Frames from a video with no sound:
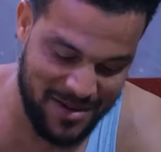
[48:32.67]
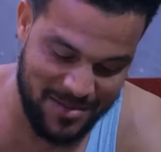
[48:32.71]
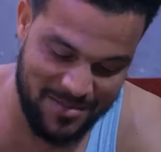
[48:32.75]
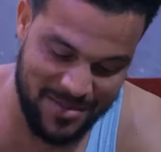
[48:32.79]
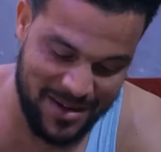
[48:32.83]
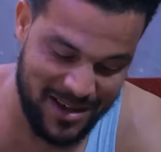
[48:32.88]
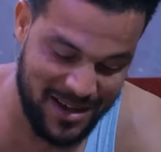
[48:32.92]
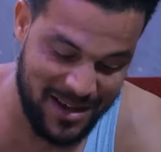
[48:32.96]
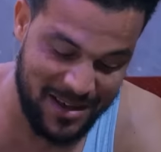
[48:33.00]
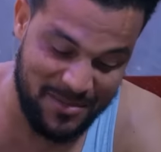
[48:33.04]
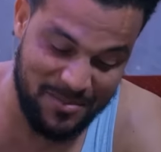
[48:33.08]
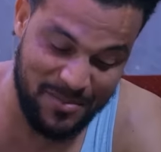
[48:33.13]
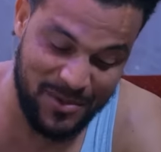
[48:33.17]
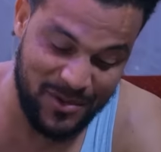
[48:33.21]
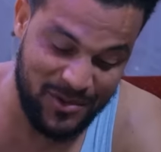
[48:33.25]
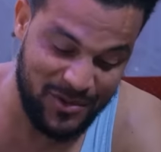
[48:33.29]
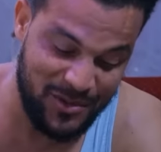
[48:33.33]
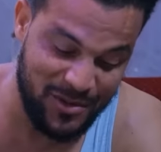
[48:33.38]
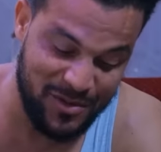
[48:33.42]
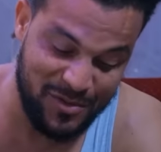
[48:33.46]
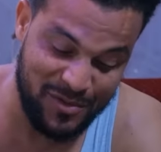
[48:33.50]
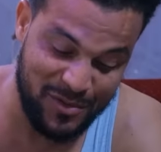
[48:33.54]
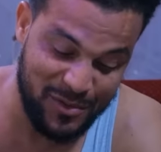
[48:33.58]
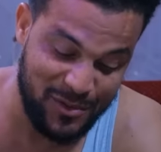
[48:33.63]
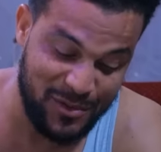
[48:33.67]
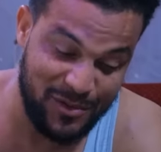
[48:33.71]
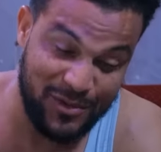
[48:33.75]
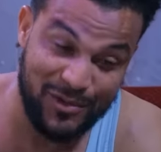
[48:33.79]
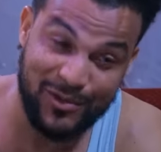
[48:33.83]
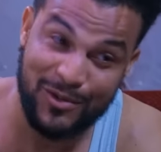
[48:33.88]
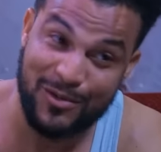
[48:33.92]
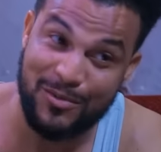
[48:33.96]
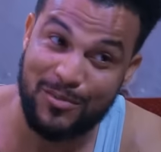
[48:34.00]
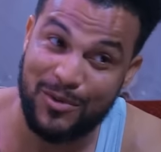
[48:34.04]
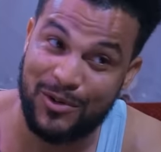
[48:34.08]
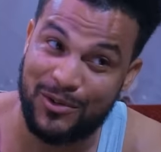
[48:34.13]
Mama, I miss your food
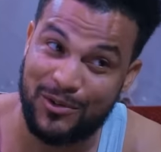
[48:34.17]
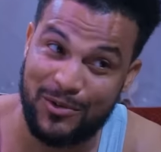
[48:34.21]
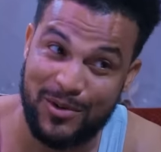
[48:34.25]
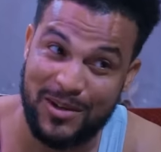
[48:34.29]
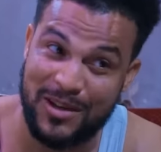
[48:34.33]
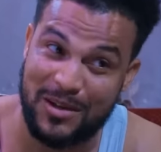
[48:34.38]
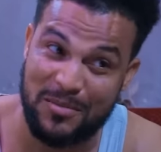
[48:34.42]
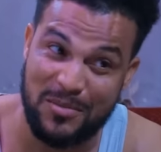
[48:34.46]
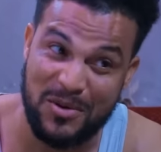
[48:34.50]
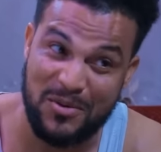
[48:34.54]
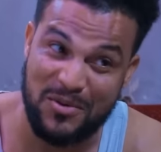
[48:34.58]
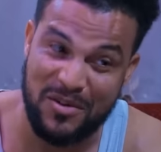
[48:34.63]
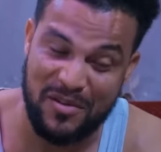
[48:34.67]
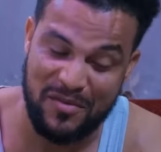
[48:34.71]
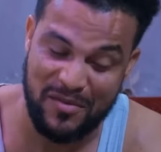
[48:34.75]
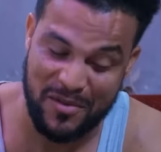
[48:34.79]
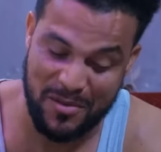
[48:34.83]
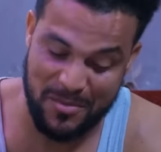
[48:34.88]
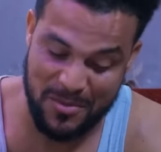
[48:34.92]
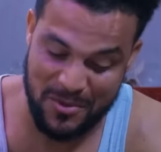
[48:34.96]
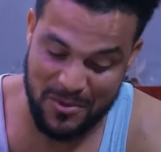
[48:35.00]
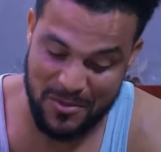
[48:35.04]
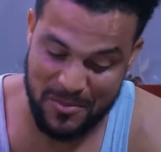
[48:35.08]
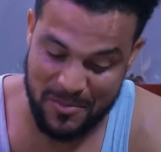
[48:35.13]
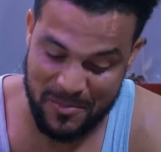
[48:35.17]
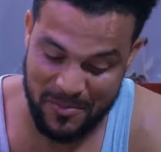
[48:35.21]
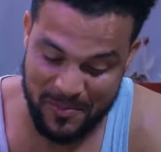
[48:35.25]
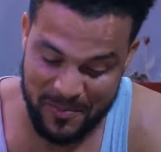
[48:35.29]
so much when I'm away from home.